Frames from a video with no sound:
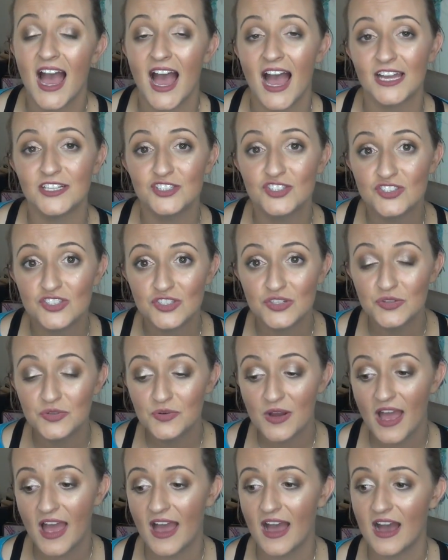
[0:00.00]
I
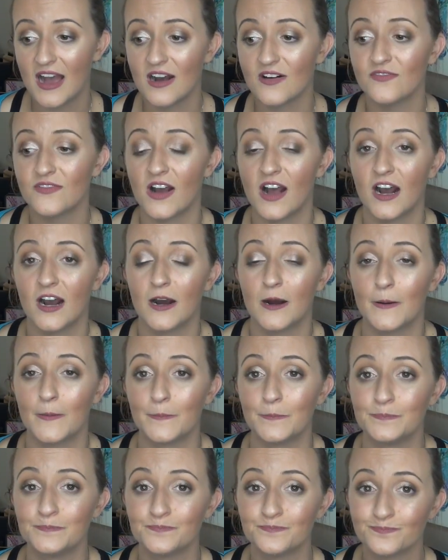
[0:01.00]
do have,
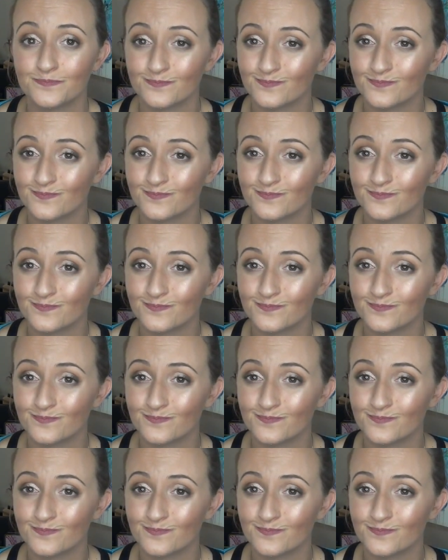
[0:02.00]
um,